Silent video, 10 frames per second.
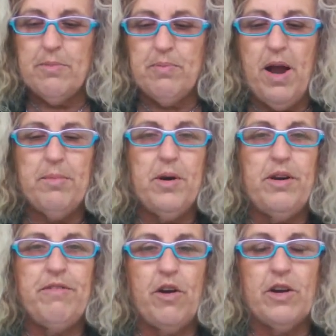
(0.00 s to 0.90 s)
the
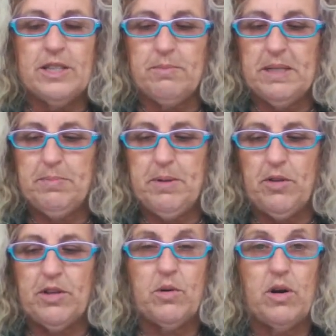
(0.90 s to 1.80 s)
primary focus must be
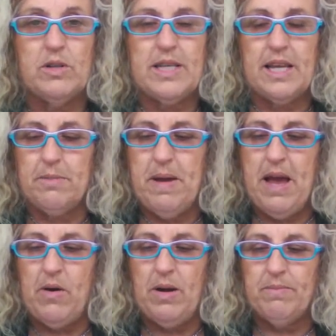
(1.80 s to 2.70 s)
on the Crows and the
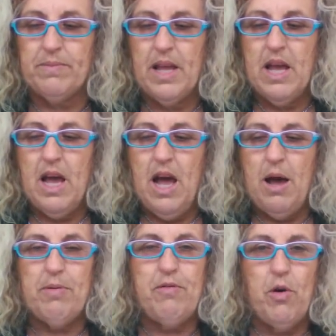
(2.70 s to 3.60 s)
Power.
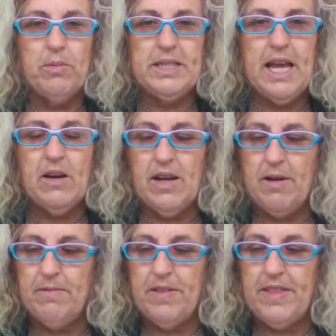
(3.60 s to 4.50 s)
A performance
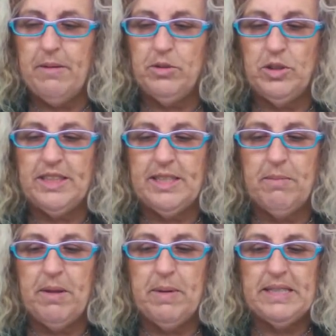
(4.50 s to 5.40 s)
outcome for them should
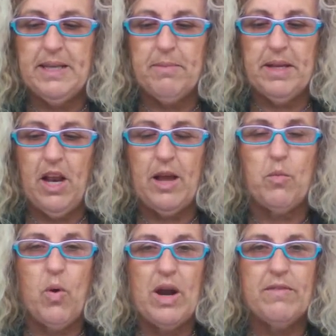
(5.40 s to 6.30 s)
be something
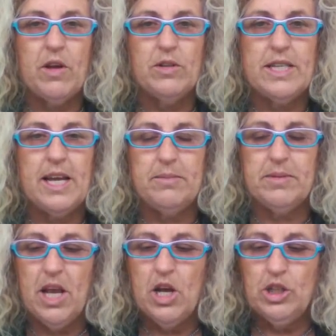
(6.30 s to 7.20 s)
like one of those
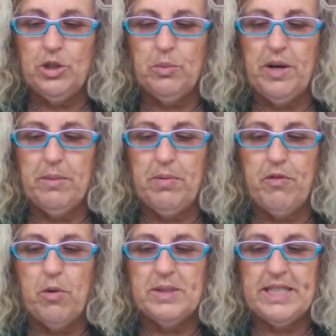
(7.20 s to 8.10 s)
teams should win a
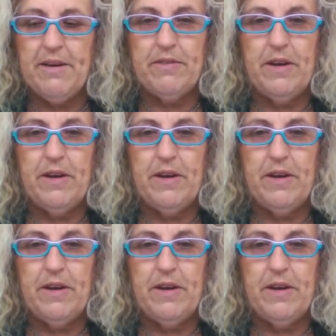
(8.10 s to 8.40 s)
performance